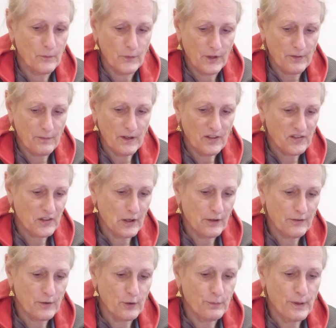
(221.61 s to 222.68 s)
With
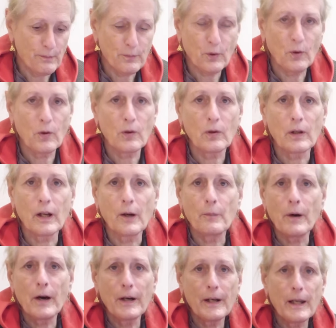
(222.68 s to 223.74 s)
myself, there would be Paul
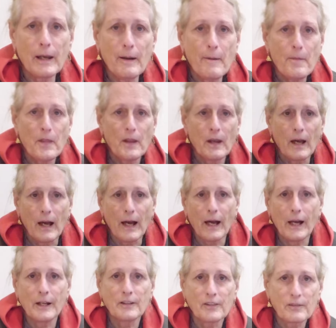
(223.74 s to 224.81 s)
Omani
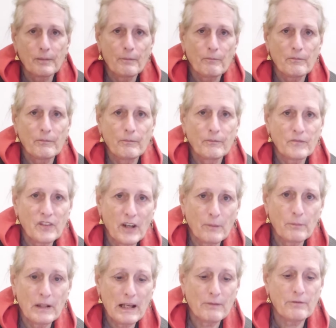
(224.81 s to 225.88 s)
and
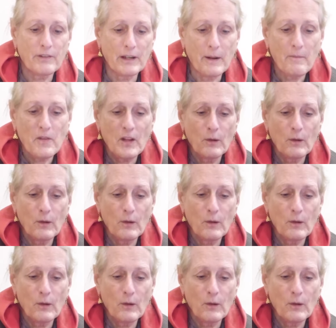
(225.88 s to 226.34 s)
Ted Mellamphy.